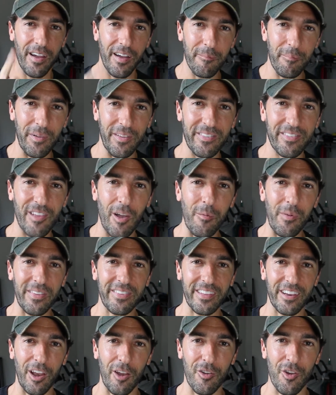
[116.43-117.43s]
But
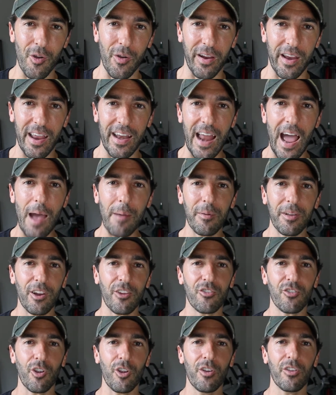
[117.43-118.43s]
someone's gonna do it. And I'm
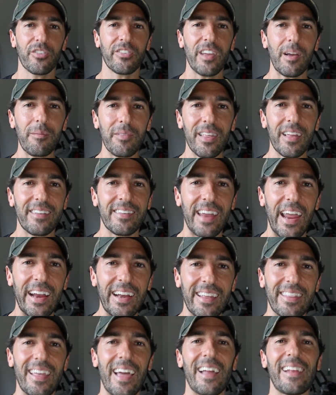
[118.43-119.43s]
gonna show you some of the
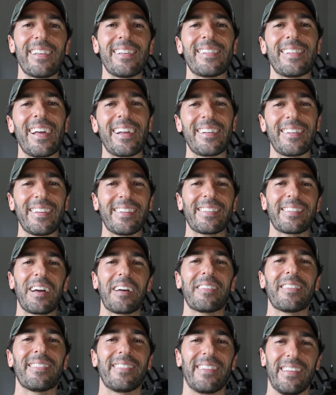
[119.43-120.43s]
data that
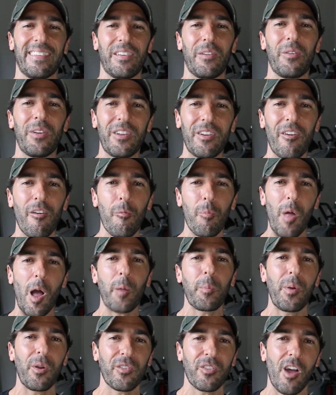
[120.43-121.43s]
discusses this. So we do a
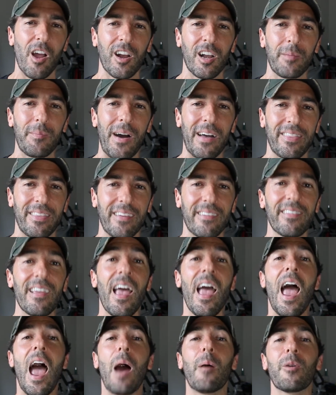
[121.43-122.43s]
blog post talking about this,
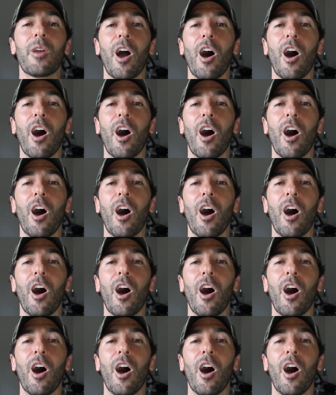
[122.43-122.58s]
and we